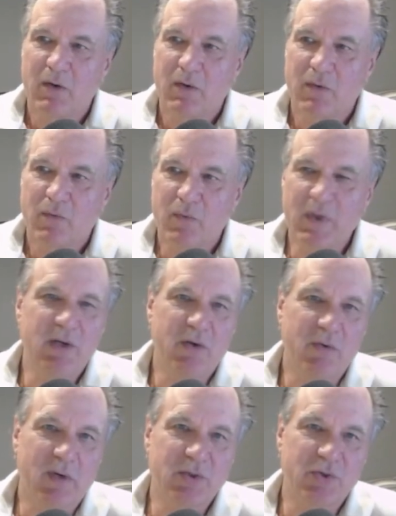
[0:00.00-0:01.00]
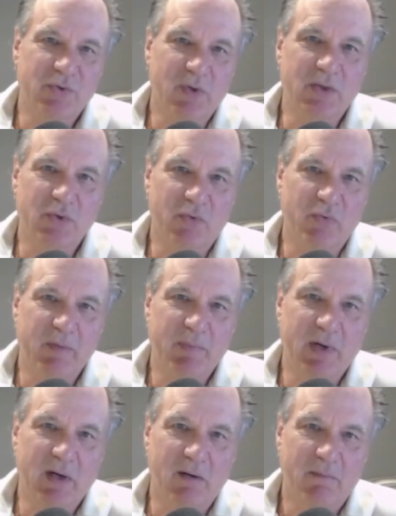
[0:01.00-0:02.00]
we do our structural
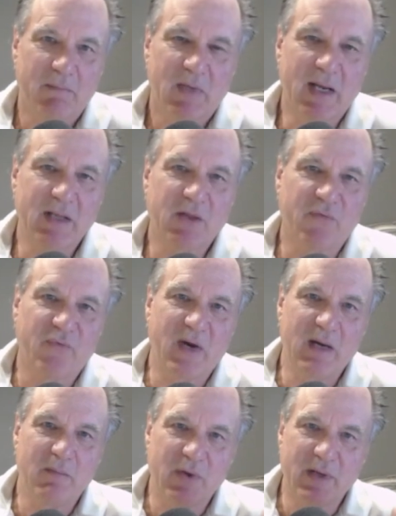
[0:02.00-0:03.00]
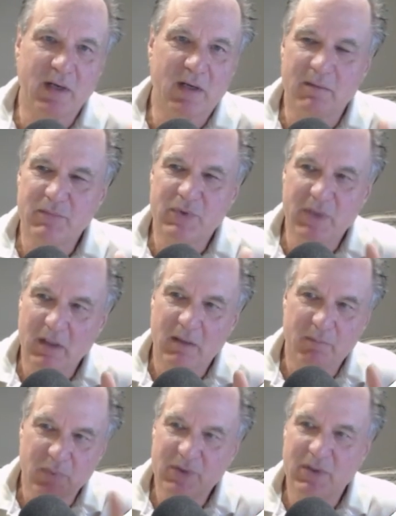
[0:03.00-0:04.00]
repair, like the framer that comes in and
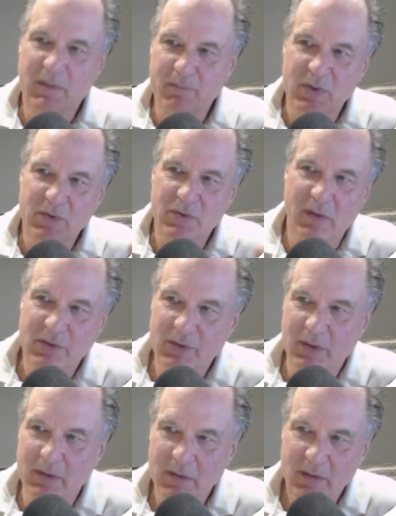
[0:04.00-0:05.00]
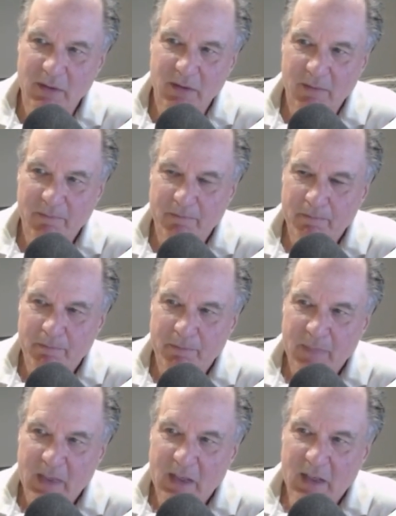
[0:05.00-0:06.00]
puts up the structure.
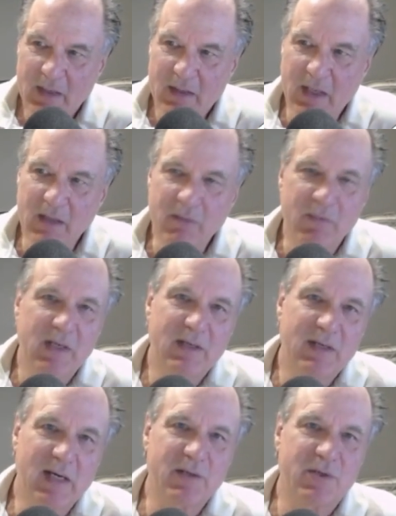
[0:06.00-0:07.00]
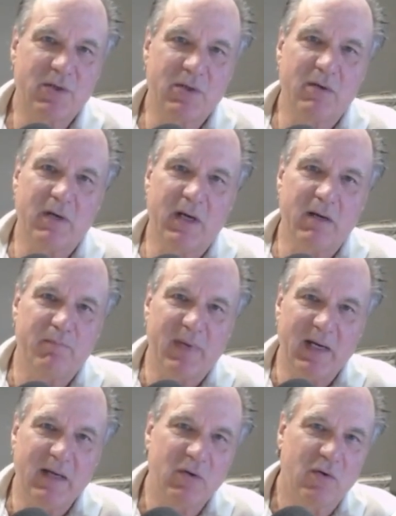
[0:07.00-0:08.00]
And then we texture and
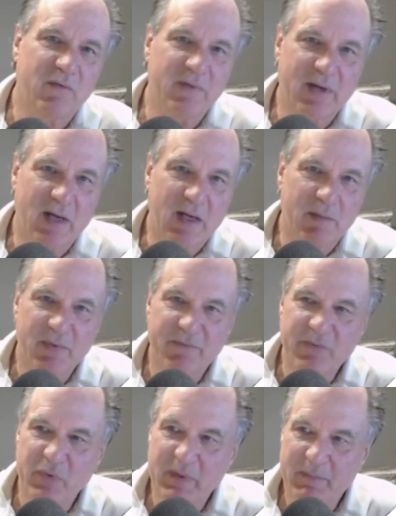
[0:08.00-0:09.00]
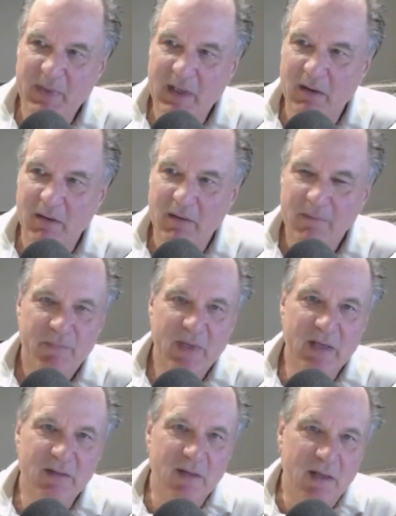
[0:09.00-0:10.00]
paint over top of the repair.
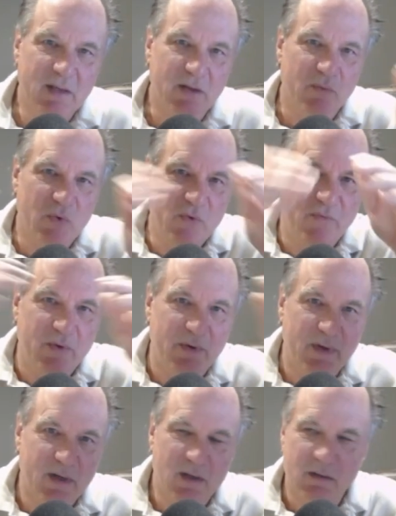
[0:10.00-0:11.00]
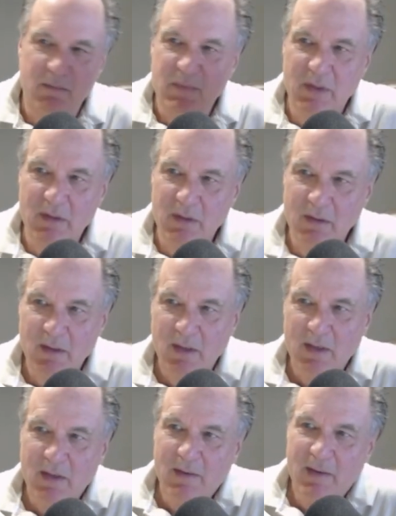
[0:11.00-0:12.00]
That's like the roofer that comes in
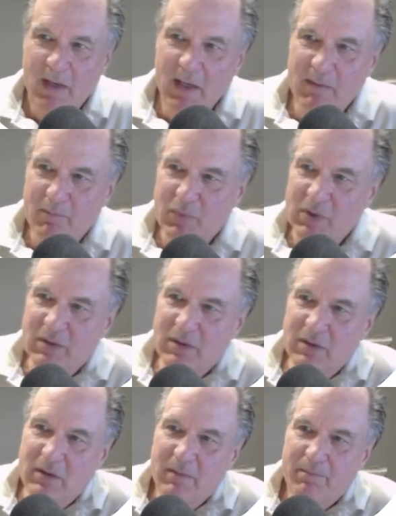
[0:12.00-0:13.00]
and puts the